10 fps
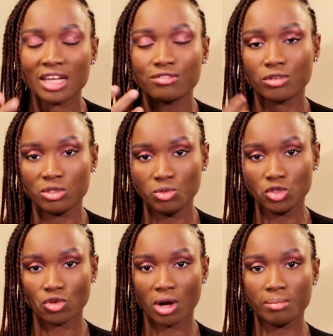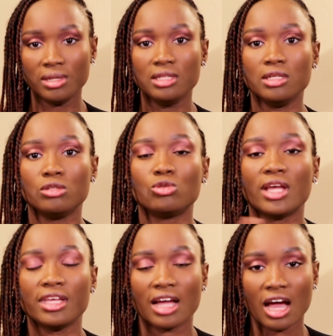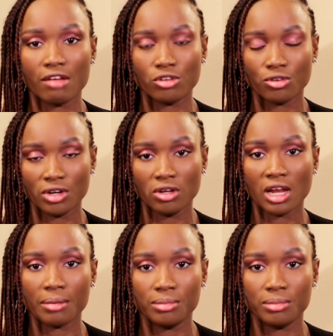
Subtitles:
That's for the withdrawal bleeding so that you can have your regular